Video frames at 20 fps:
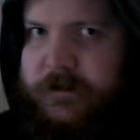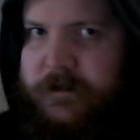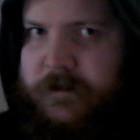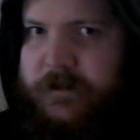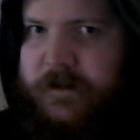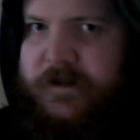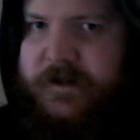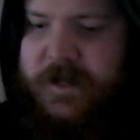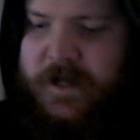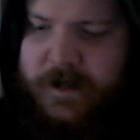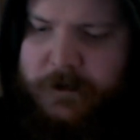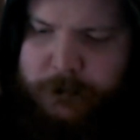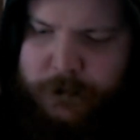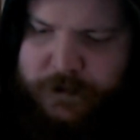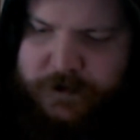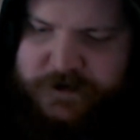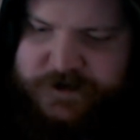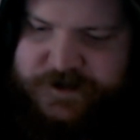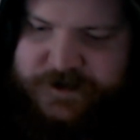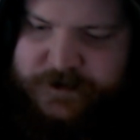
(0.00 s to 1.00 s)

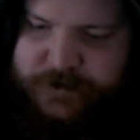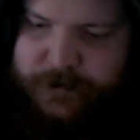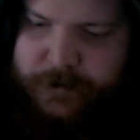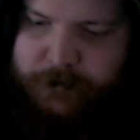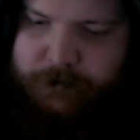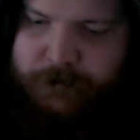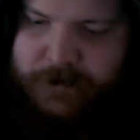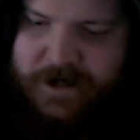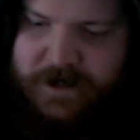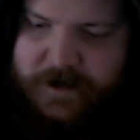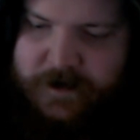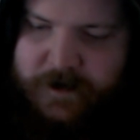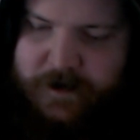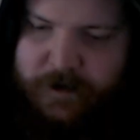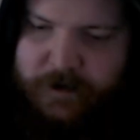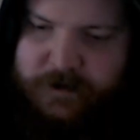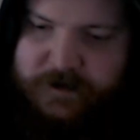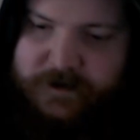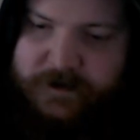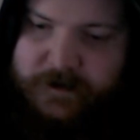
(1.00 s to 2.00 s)

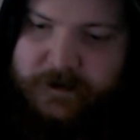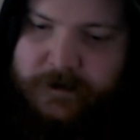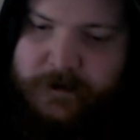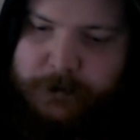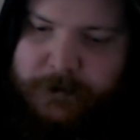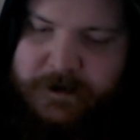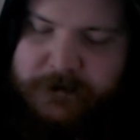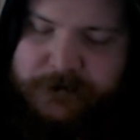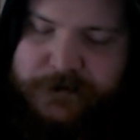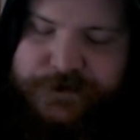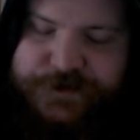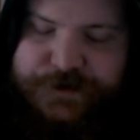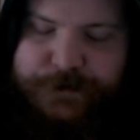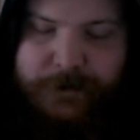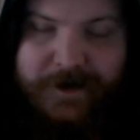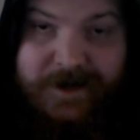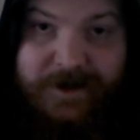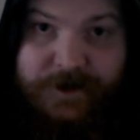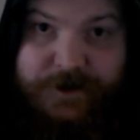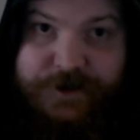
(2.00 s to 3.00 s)
the month was
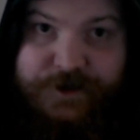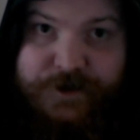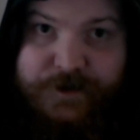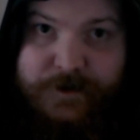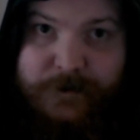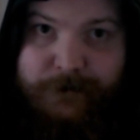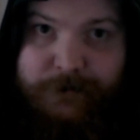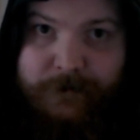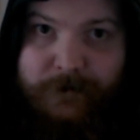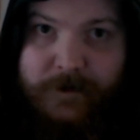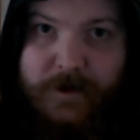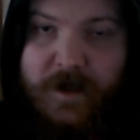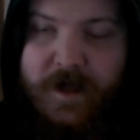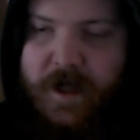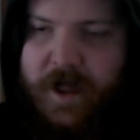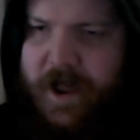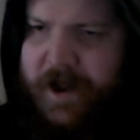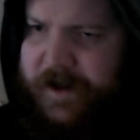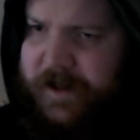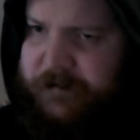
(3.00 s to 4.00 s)
March,
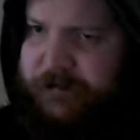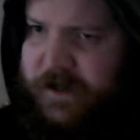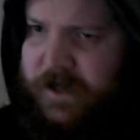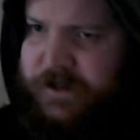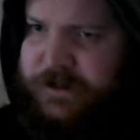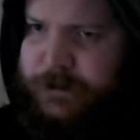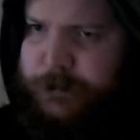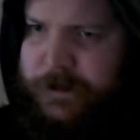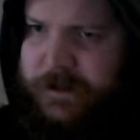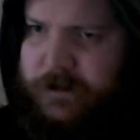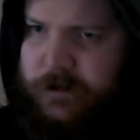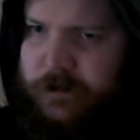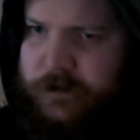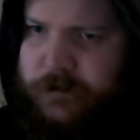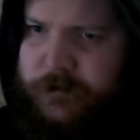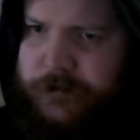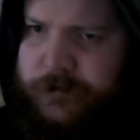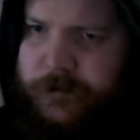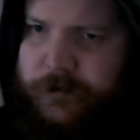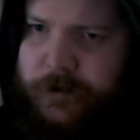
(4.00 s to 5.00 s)
and I've actually been
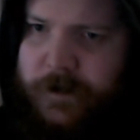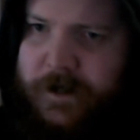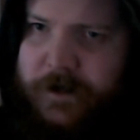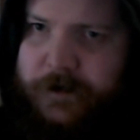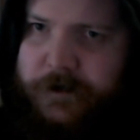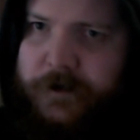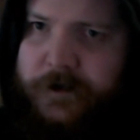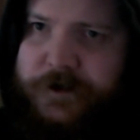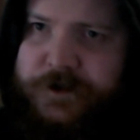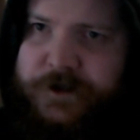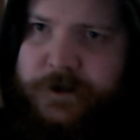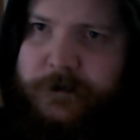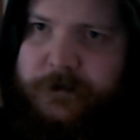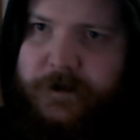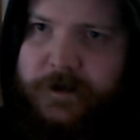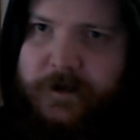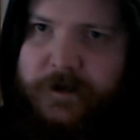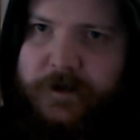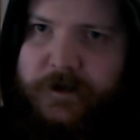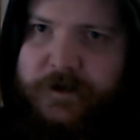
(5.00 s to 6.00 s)
looking throughout YouTube
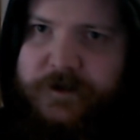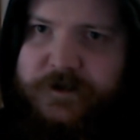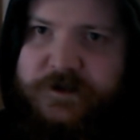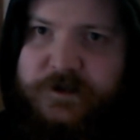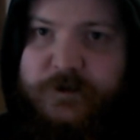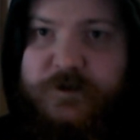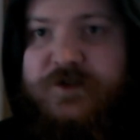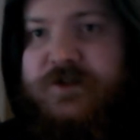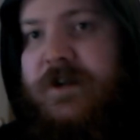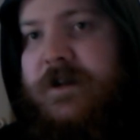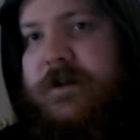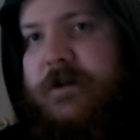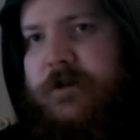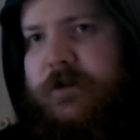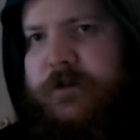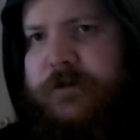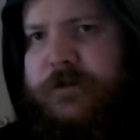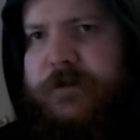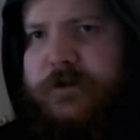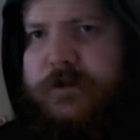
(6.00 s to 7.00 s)
videos. I was trying to
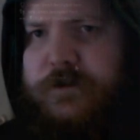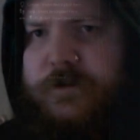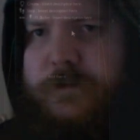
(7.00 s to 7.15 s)
look for